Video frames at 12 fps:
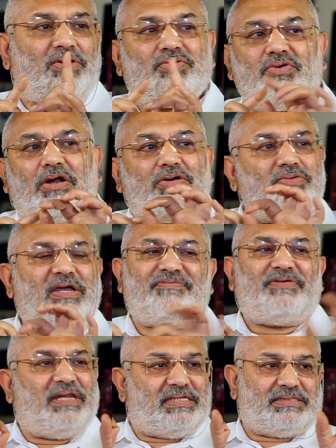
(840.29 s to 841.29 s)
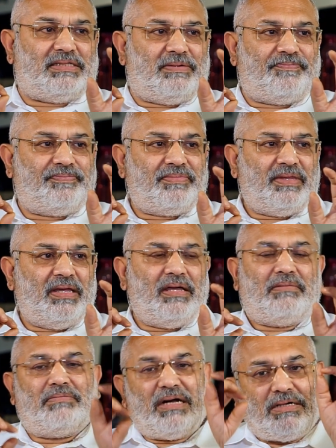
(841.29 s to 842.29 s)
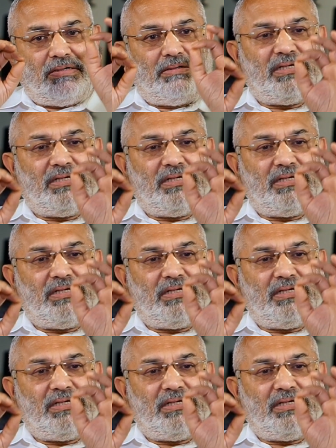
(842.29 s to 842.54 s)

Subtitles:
do not do FNAC, but